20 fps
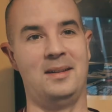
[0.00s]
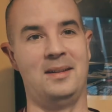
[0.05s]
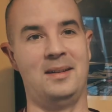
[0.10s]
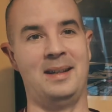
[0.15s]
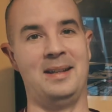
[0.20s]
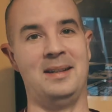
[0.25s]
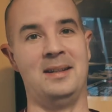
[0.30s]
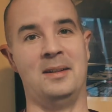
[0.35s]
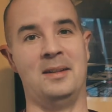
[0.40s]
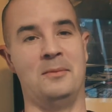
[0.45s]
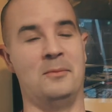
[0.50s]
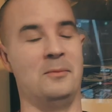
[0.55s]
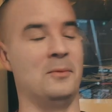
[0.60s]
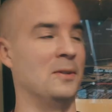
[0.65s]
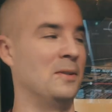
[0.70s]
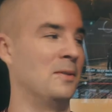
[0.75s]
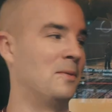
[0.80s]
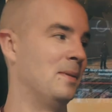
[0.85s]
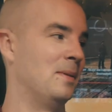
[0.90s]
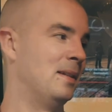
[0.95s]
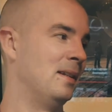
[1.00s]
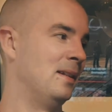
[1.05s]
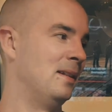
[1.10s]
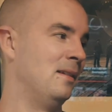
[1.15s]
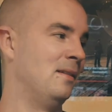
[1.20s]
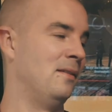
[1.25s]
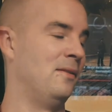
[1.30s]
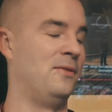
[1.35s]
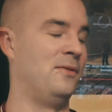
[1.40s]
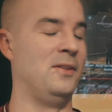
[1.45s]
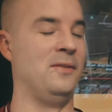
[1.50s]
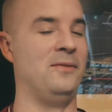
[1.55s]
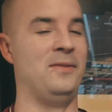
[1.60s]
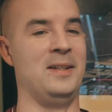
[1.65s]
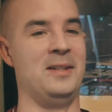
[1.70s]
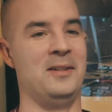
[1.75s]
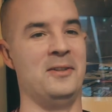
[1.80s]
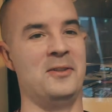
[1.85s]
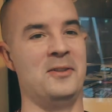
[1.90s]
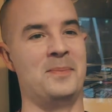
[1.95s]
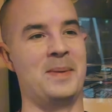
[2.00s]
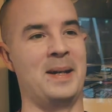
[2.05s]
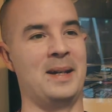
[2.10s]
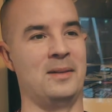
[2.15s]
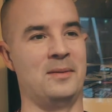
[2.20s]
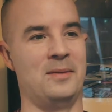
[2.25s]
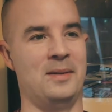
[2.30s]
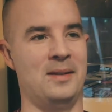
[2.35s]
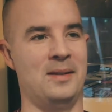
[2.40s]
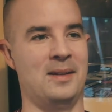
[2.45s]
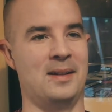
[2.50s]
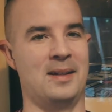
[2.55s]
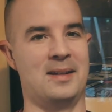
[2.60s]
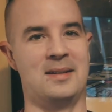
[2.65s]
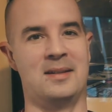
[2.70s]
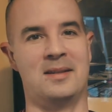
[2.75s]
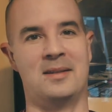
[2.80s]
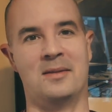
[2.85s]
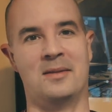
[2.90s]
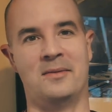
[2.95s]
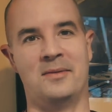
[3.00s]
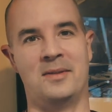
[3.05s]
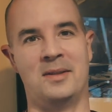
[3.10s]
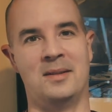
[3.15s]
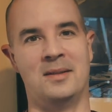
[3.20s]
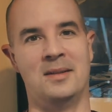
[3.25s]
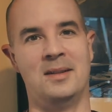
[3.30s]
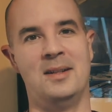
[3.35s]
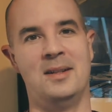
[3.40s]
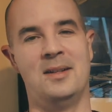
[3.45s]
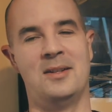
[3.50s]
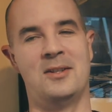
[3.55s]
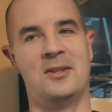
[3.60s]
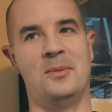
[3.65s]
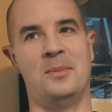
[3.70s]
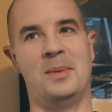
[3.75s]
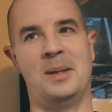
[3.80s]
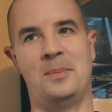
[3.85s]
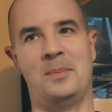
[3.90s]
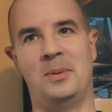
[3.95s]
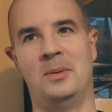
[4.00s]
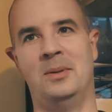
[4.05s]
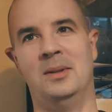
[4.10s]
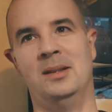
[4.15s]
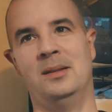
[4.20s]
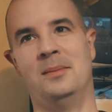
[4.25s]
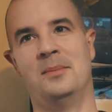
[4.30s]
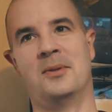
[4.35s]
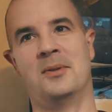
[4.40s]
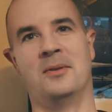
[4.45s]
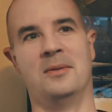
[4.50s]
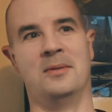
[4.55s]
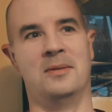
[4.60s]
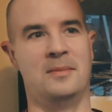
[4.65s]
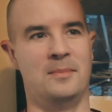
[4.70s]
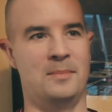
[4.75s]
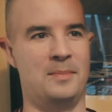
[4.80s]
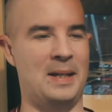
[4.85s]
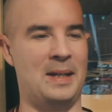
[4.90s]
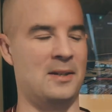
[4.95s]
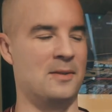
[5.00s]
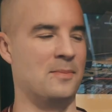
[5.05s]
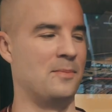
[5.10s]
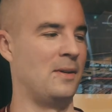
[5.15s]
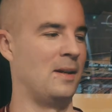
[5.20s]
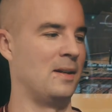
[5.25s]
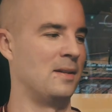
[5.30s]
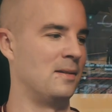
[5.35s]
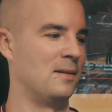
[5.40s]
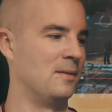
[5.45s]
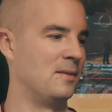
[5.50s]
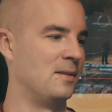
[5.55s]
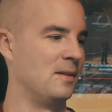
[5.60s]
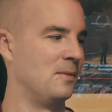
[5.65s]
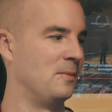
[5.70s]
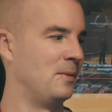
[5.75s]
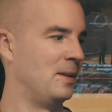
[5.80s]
the ones we did in a few videos back where I had to sort of do so many pull-ups or bench press a certain